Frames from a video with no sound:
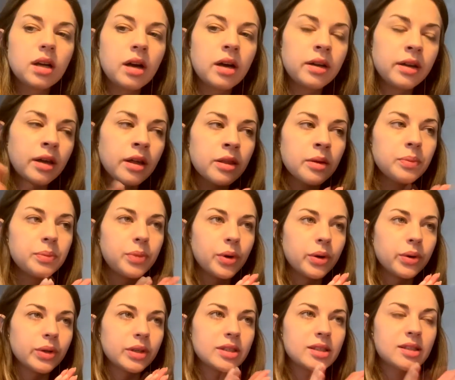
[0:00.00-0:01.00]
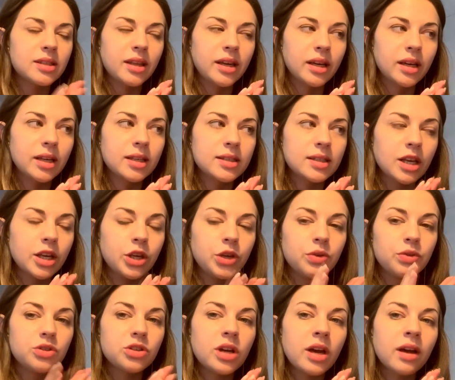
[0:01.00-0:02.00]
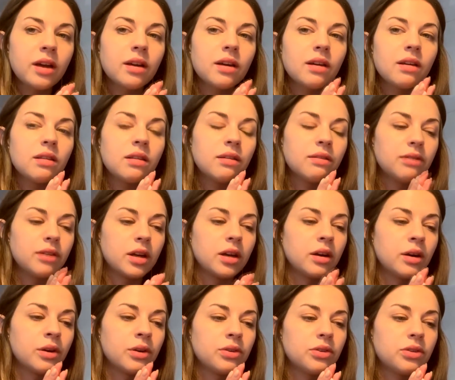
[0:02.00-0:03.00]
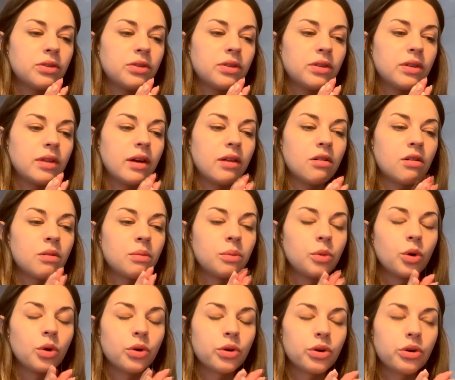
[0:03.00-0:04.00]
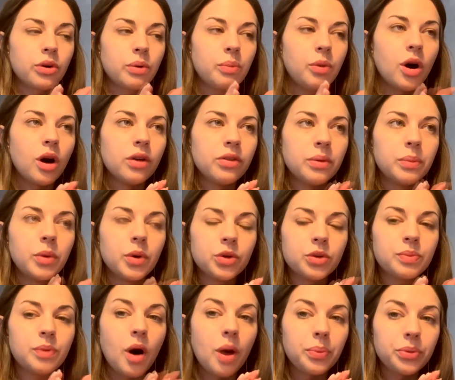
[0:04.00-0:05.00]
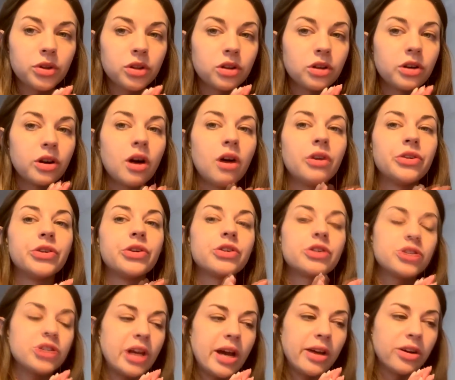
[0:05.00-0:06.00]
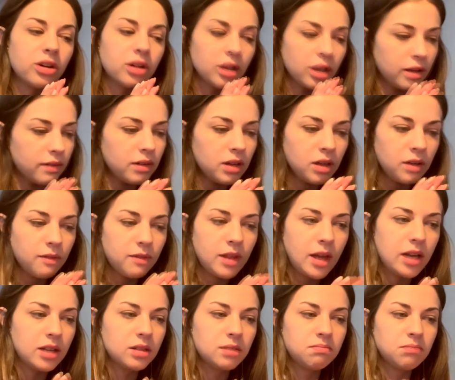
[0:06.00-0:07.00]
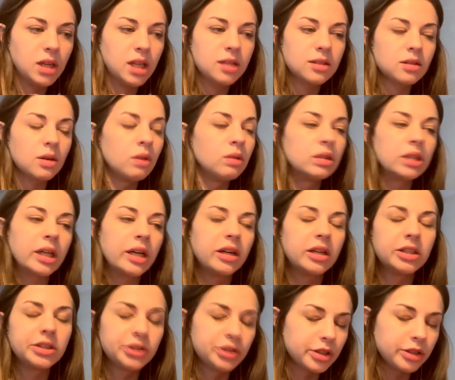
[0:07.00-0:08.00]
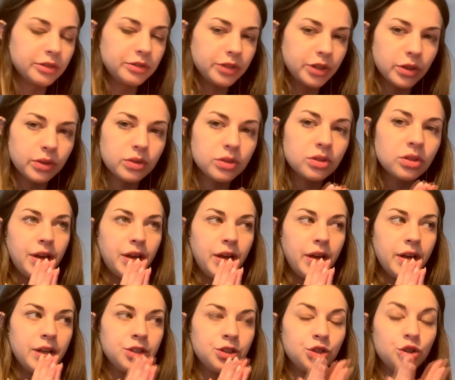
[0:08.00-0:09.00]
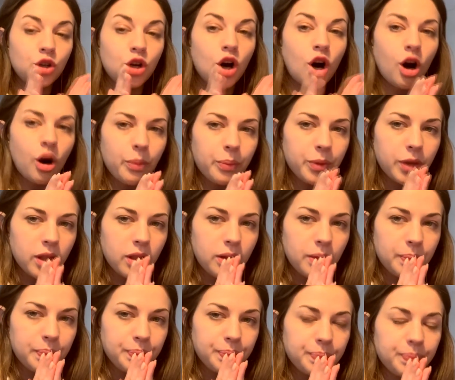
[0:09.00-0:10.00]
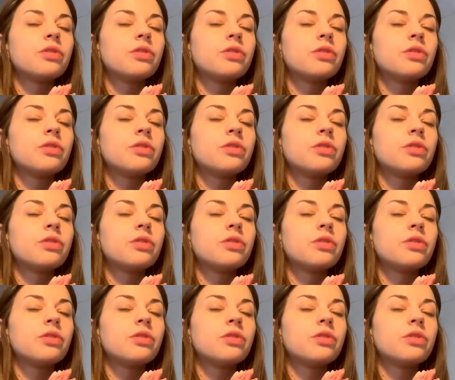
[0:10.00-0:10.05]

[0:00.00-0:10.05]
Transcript: Another bonus thing is you check the videos that are the most popular on your channel, even if that means only 100 views, and you copy them.